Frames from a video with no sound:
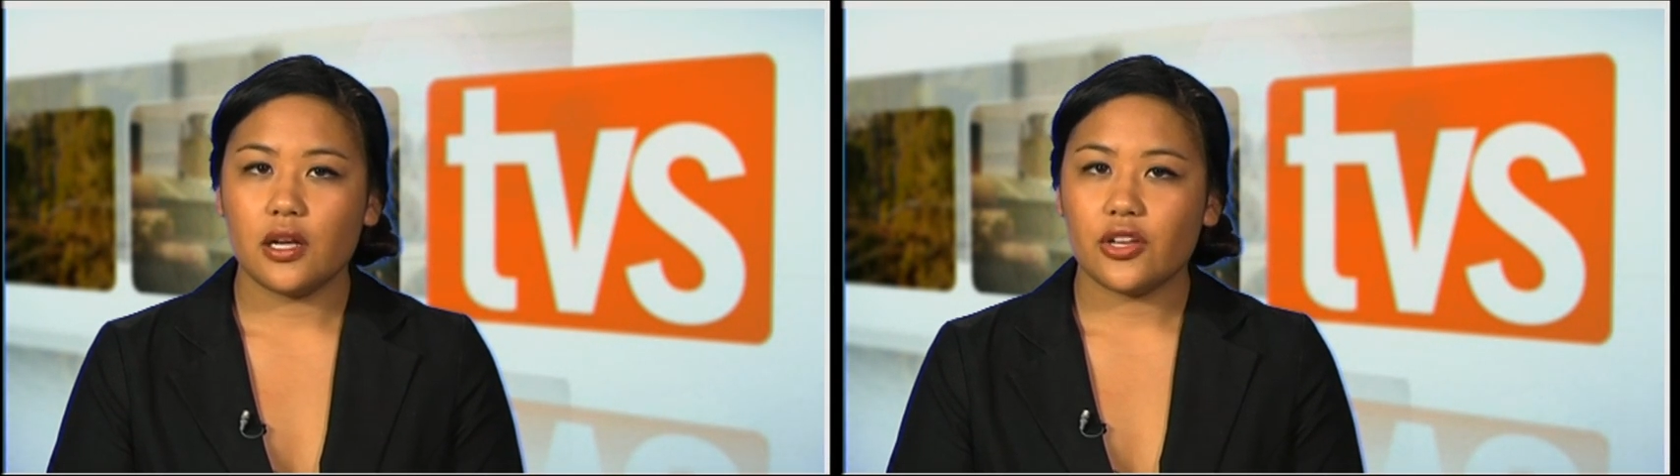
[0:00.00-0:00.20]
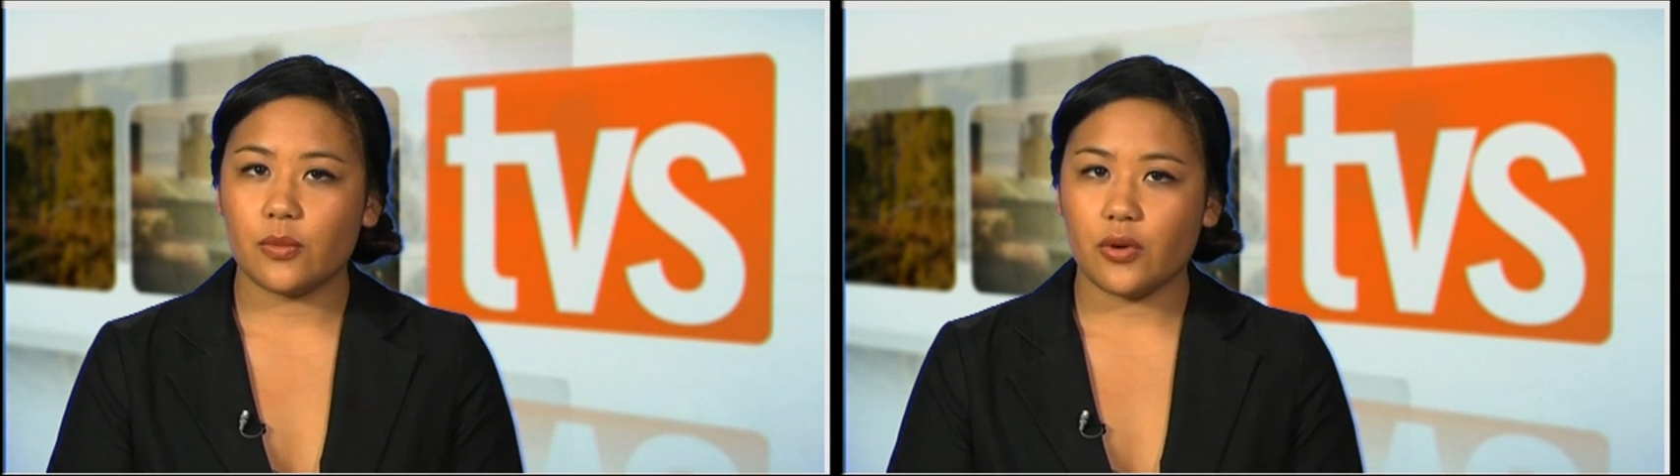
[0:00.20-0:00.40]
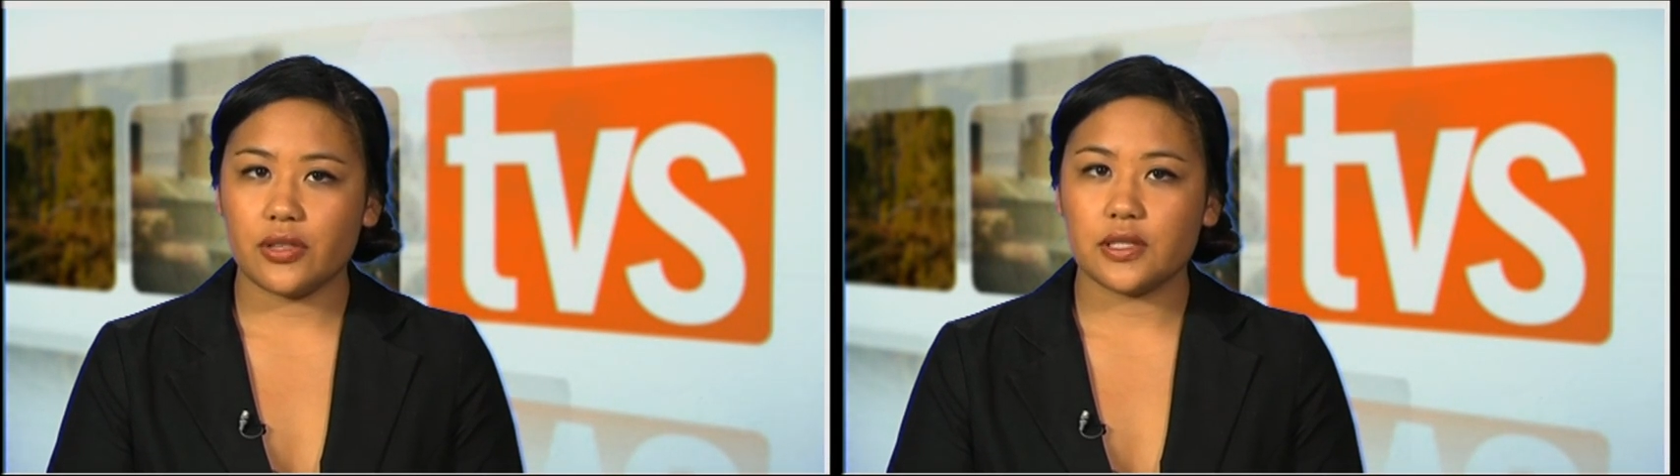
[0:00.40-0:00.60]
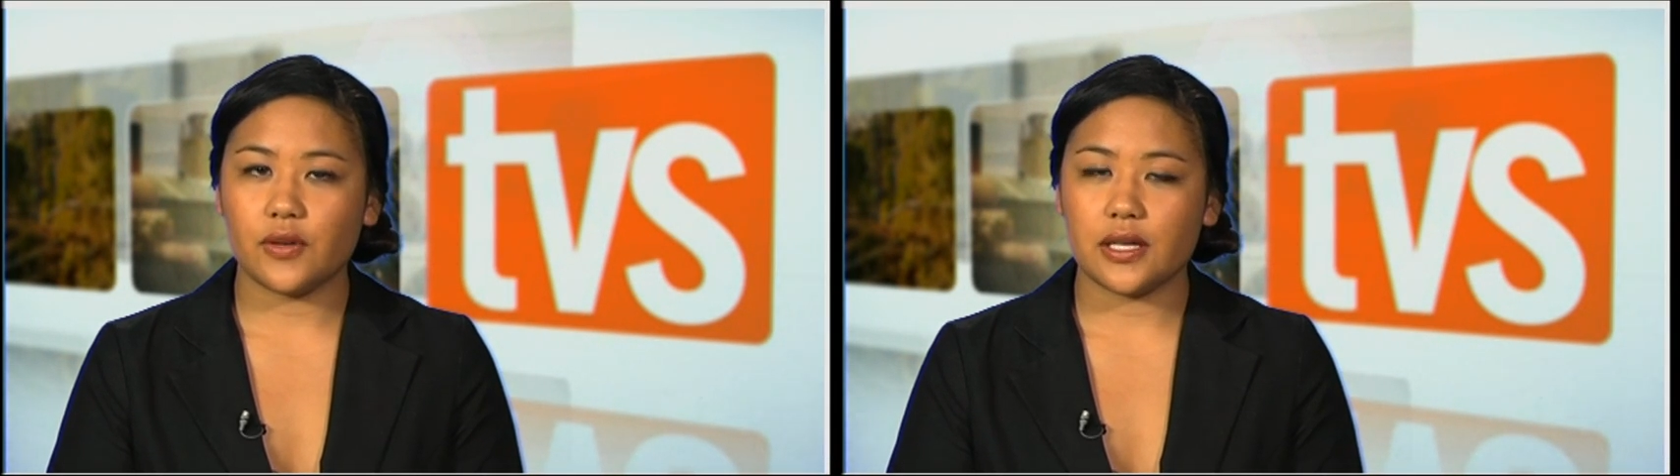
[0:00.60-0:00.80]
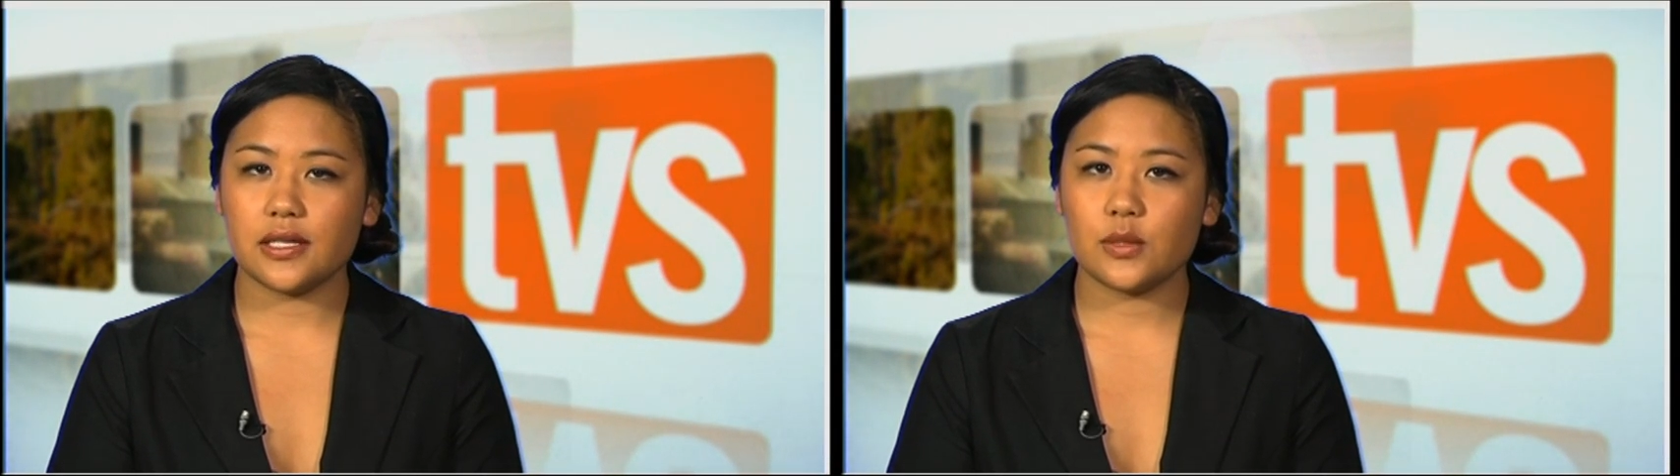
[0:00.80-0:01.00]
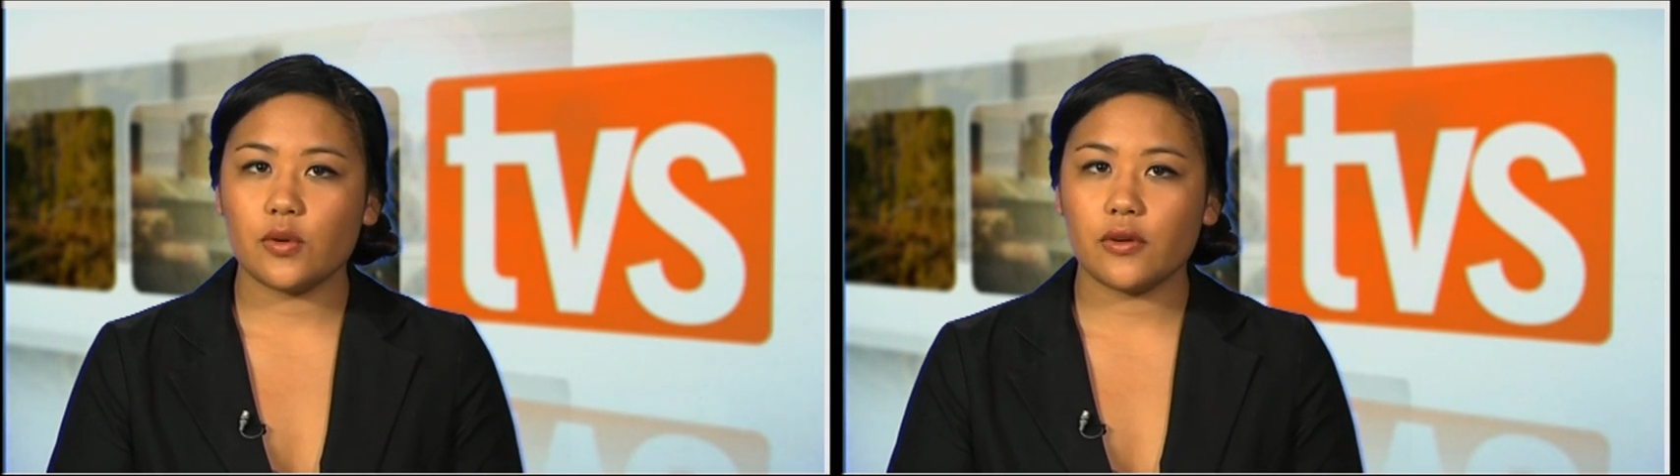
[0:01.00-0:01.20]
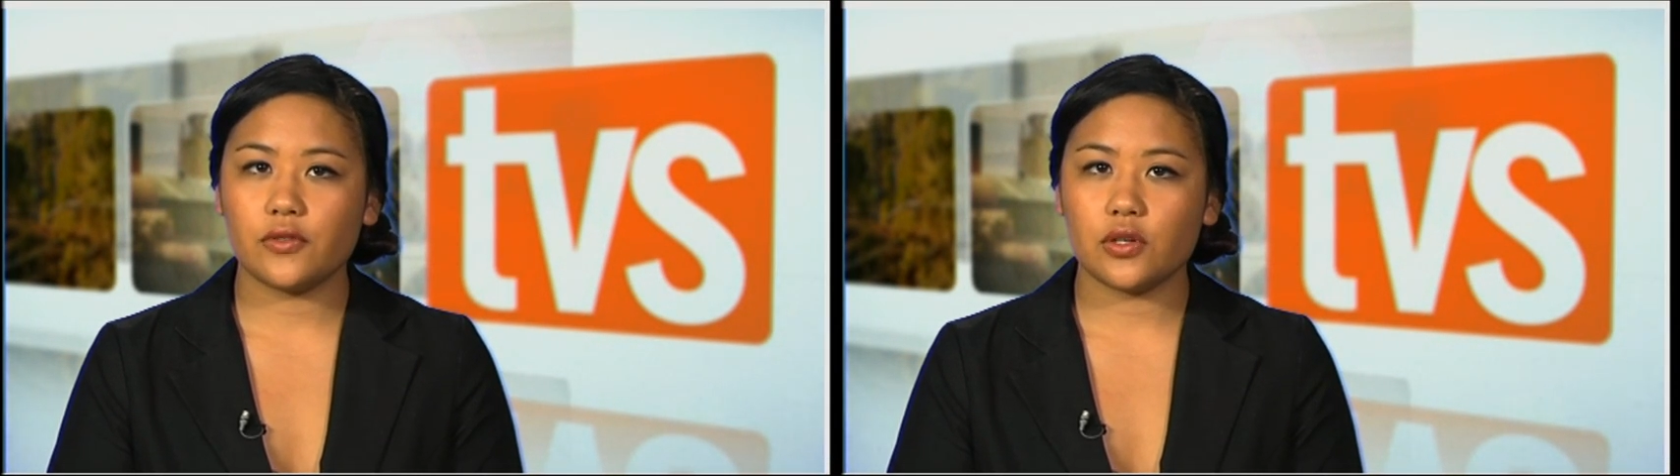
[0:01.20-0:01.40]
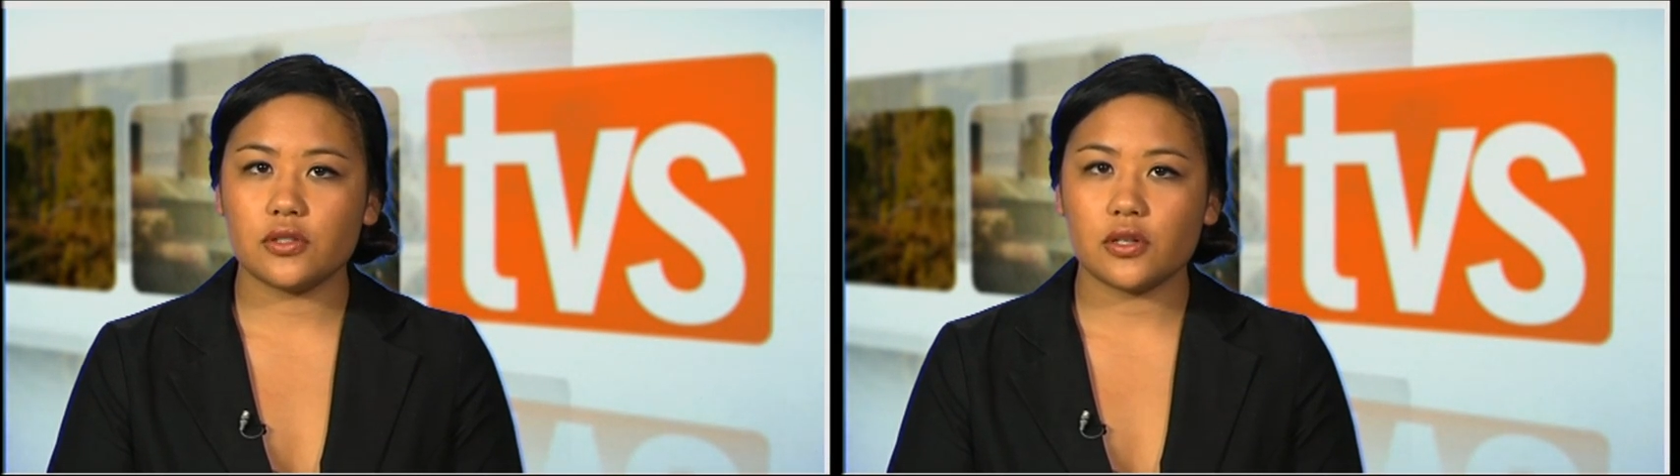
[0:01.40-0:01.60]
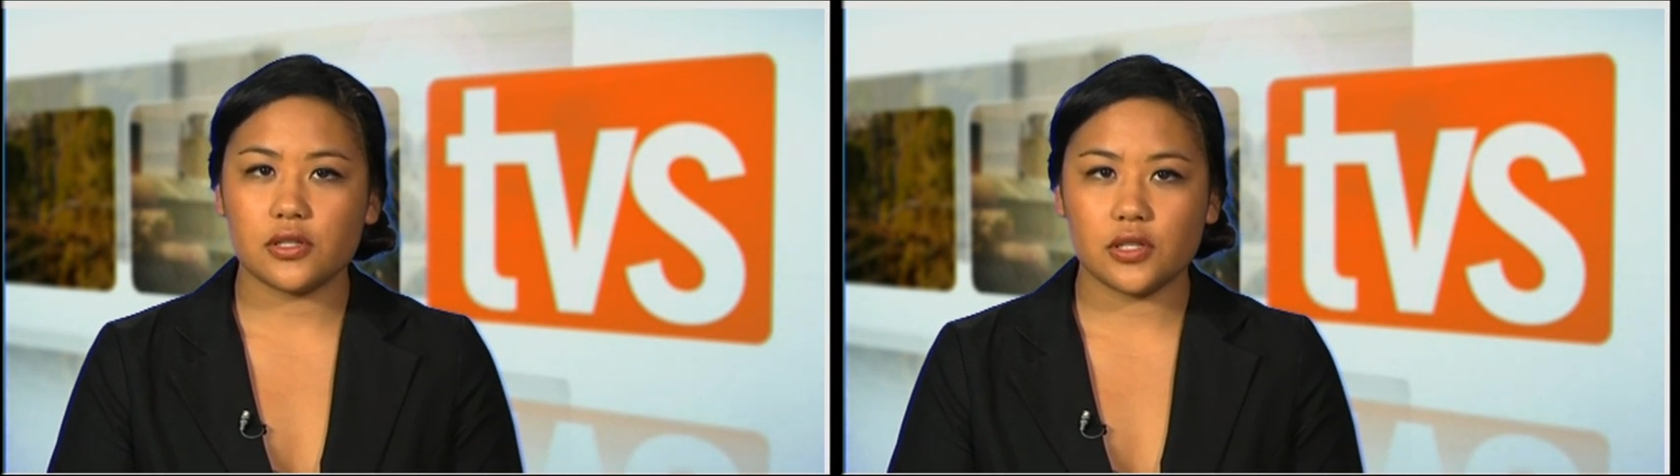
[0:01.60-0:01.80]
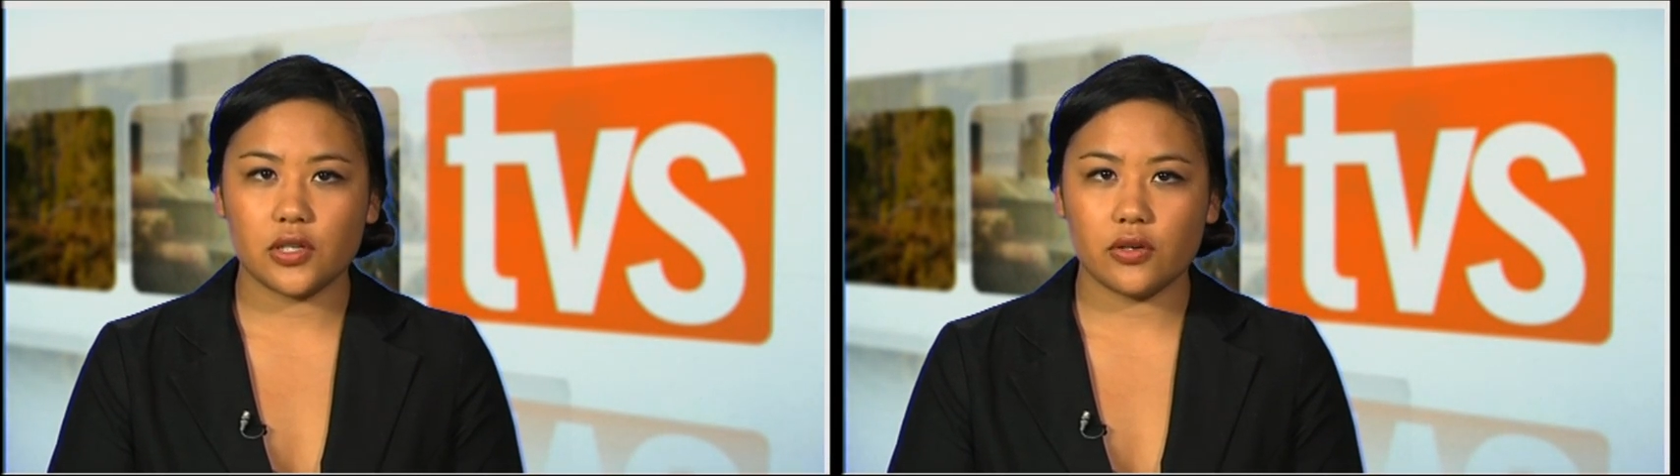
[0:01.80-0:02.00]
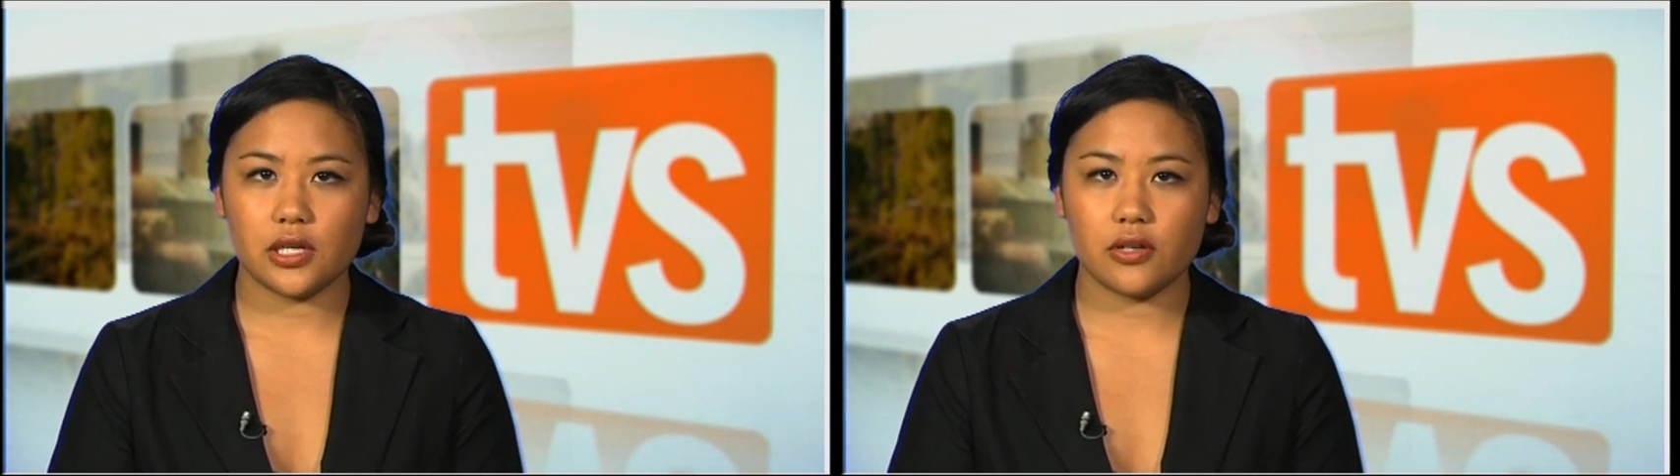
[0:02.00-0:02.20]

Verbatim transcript: The brothers' visas were refused on security